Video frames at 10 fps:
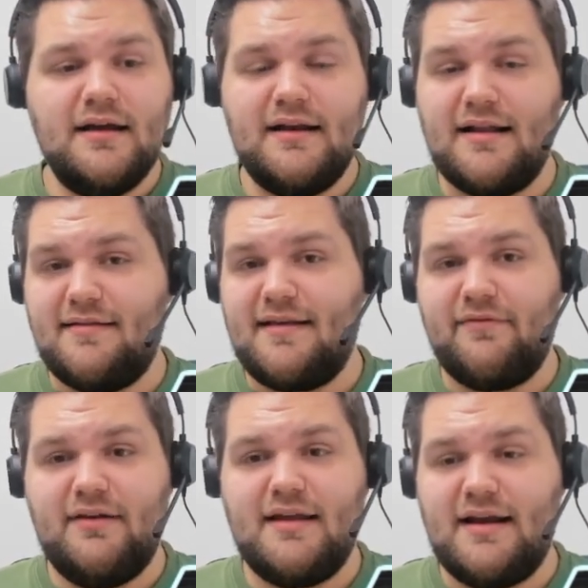
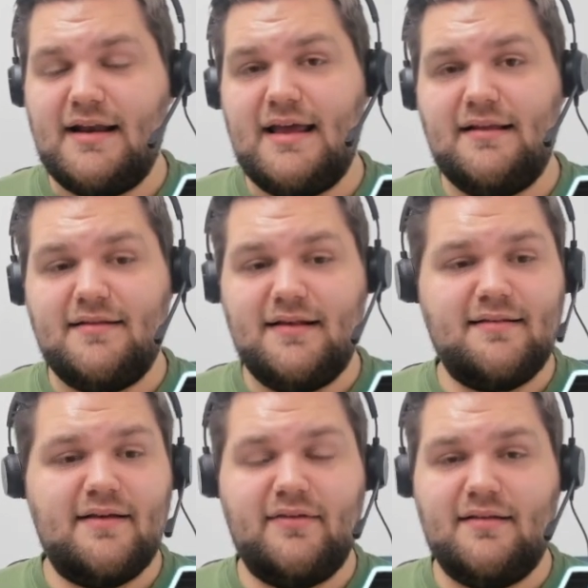9-7, 9-8,
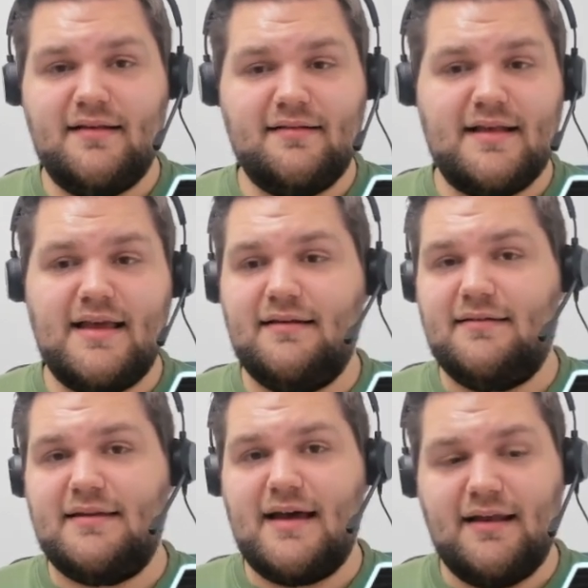6-7,
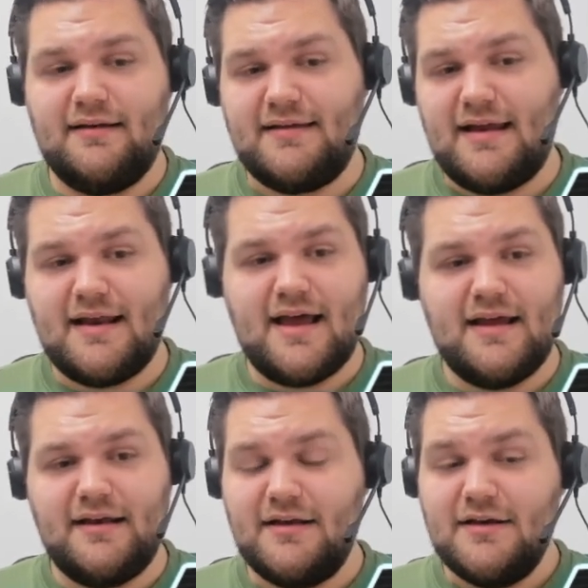6-8,
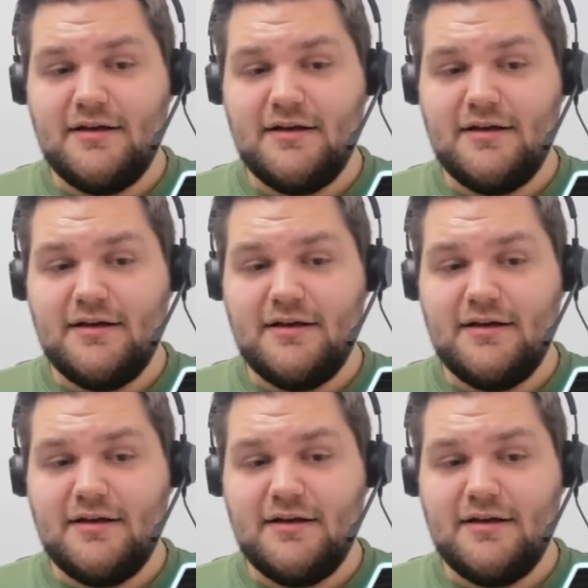10-9,